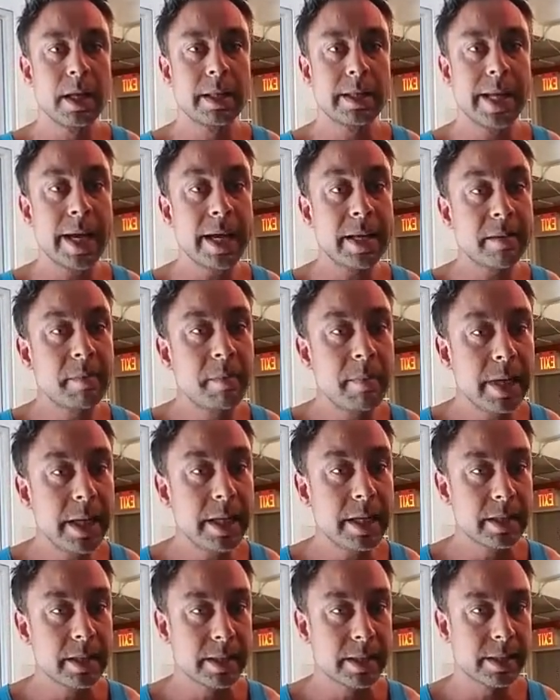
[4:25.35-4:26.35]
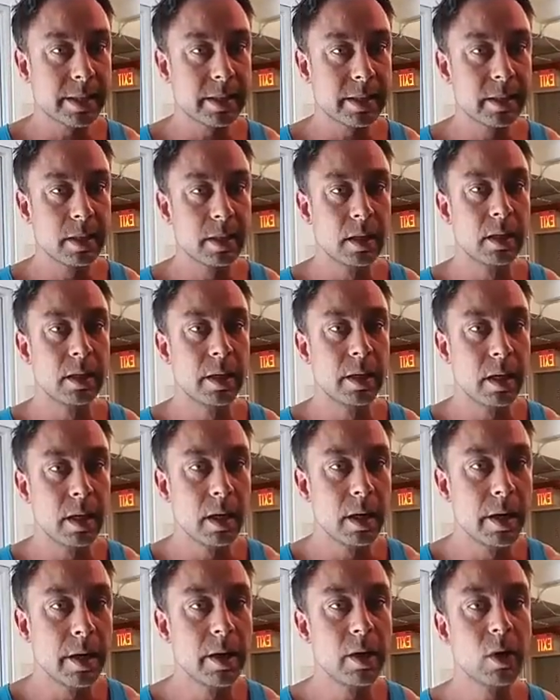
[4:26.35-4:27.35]
That means
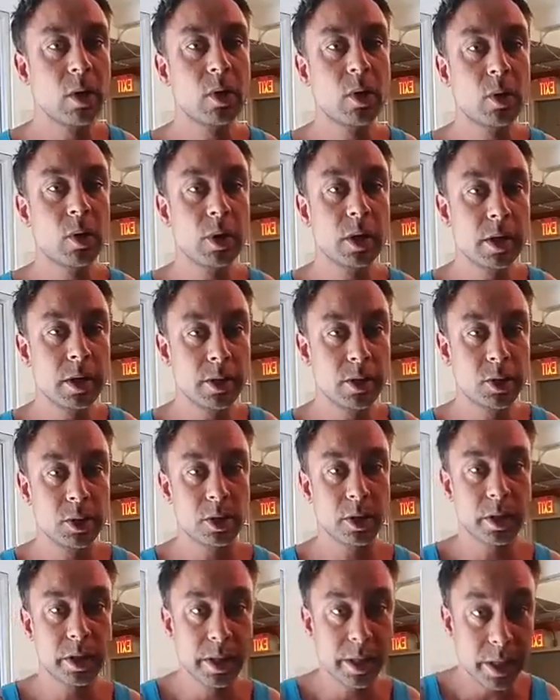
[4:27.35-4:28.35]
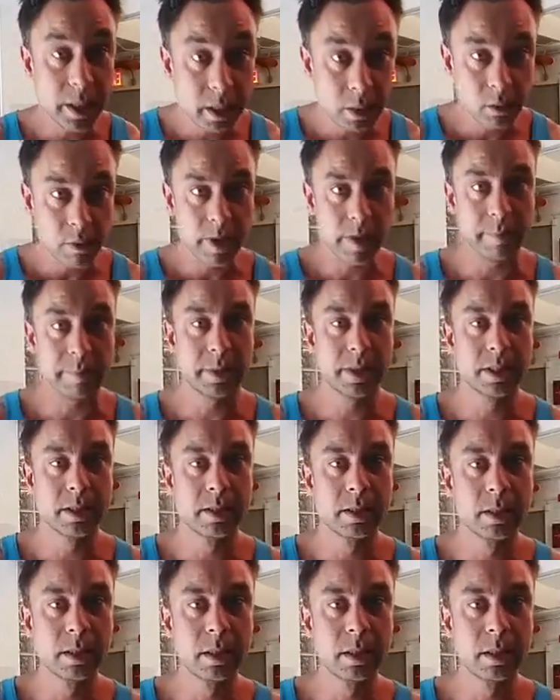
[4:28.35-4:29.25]
no jerky reps.